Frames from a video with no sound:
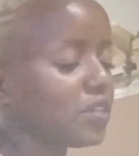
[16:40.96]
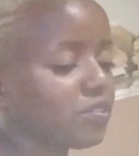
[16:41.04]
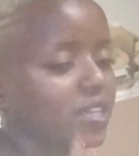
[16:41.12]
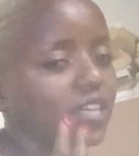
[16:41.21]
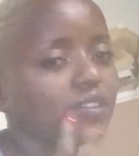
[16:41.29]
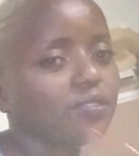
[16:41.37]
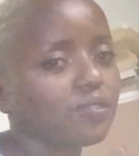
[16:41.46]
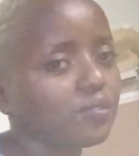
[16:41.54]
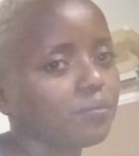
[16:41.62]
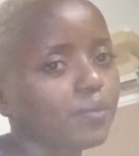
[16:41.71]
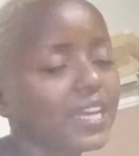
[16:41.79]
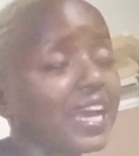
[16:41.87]
okay, I don't
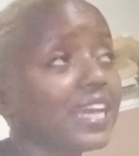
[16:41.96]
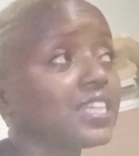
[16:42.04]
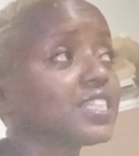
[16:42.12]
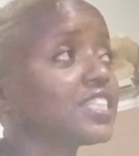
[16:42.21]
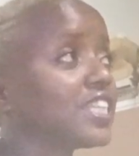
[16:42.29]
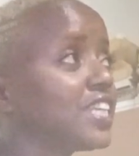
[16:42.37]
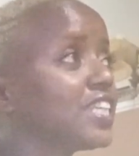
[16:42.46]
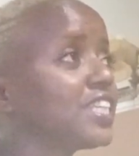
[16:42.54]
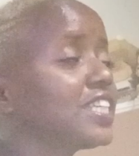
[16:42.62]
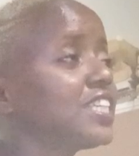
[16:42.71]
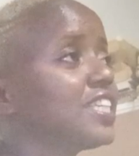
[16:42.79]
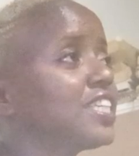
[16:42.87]
know, but I
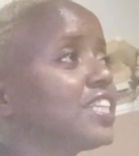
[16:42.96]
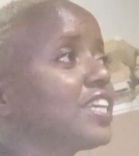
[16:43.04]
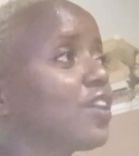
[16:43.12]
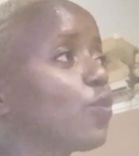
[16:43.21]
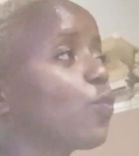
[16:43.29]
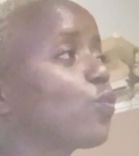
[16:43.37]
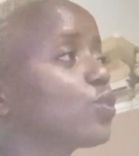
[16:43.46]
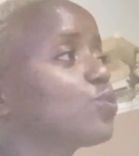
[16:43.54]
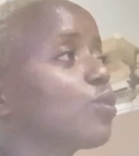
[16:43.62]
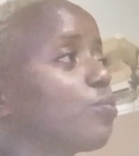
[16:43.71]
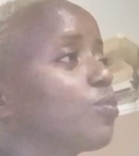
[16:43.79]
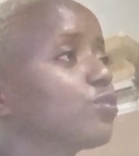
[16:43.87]
really want
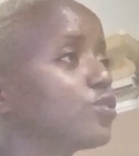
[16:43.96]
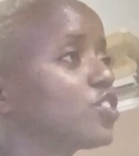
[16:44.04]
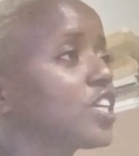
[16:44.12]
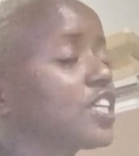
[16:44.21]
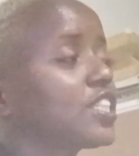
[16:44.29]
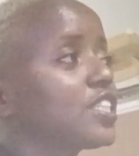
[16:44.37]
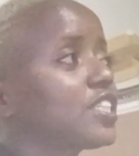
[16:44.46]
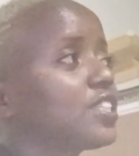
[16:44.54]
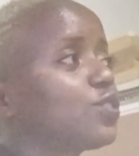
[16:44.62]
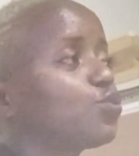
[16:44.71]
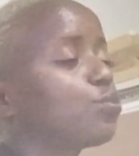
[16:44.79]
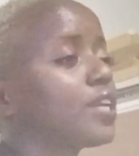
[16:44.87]
to apologize
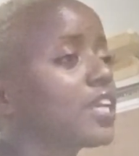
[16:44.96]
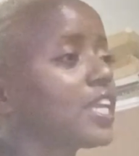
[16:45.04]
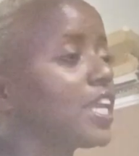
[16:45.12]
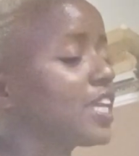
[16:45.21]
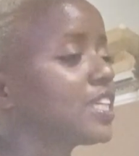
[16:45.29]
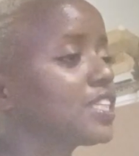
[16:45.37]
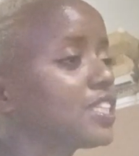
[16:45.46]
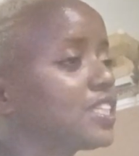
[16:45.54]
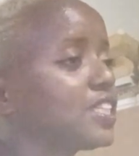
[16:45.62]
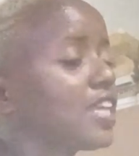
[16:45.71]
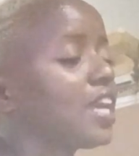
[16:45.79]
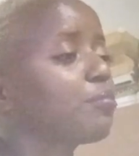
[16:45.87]
to my clients
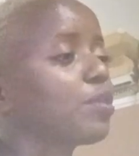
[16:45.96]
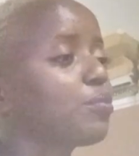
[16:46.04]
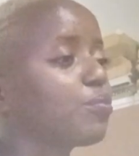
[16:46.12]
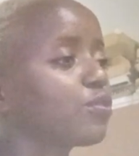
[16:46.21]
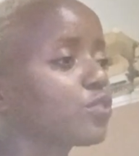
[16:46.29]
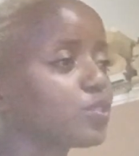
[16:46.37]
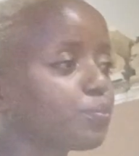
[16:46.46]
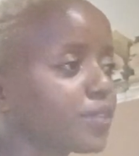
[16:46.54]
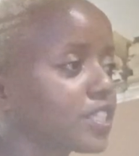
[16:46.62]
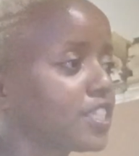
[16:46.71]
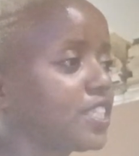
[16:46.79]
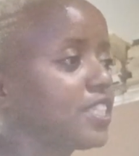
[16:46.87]
and my
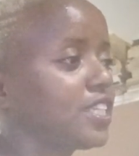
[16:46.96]
prospects.